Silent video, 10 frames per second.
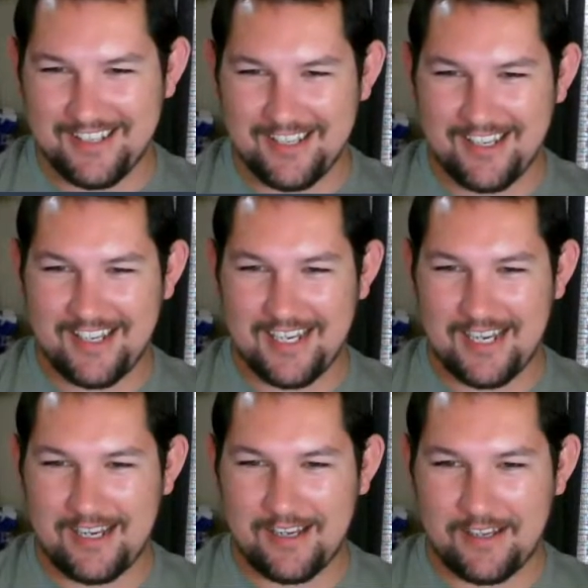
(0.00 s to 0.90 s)
Uh,
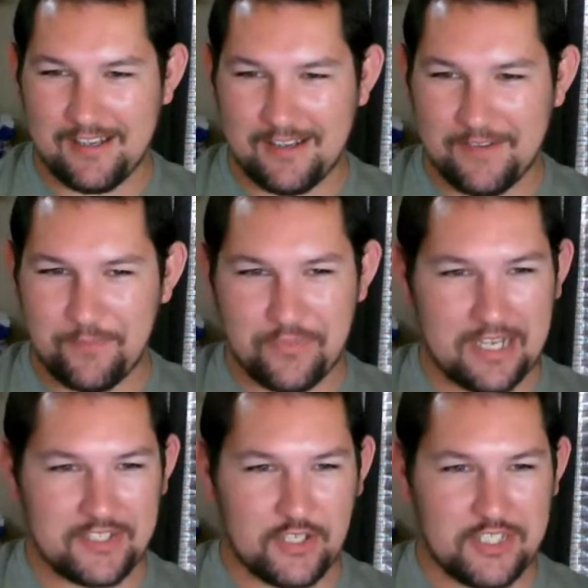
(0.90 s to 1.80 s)

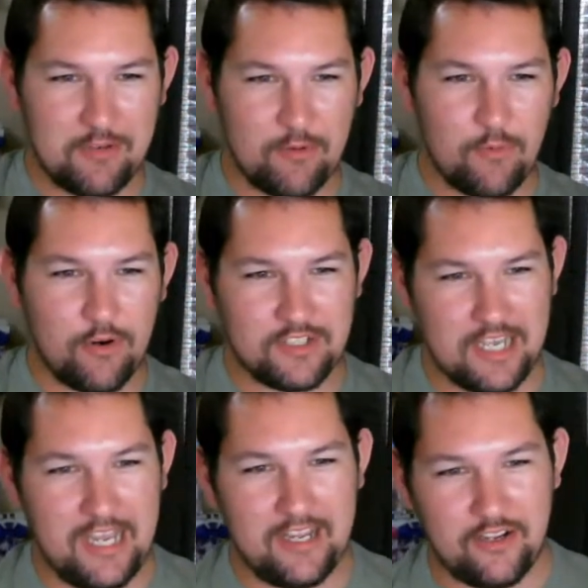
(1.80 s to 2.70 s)
I saw Secret Wars
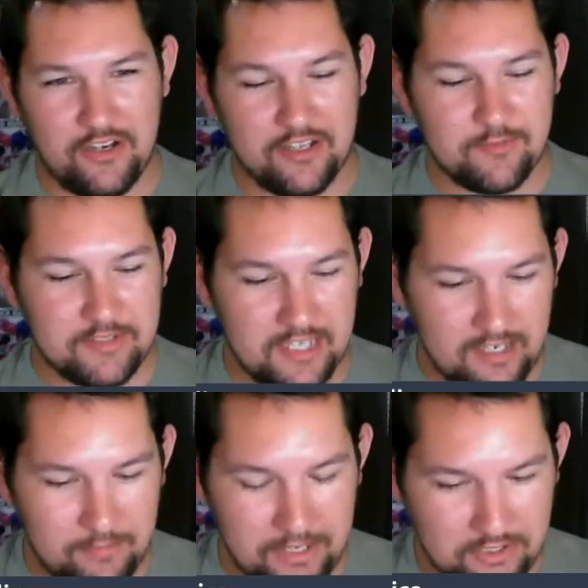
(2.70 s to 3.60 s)
8 goodness. Was that
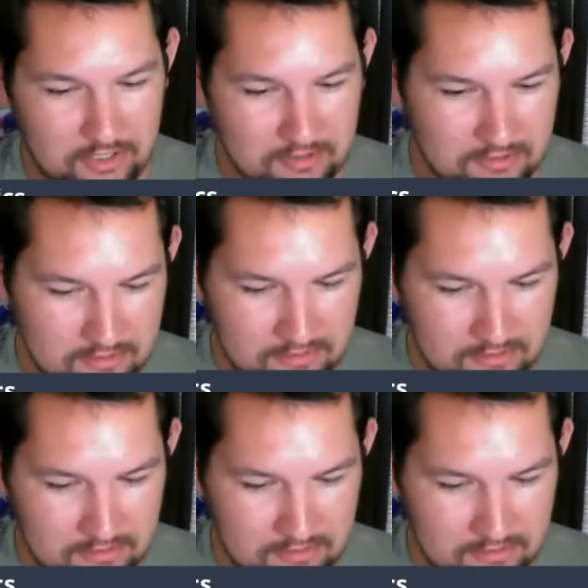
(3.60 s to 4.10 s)
in the picture?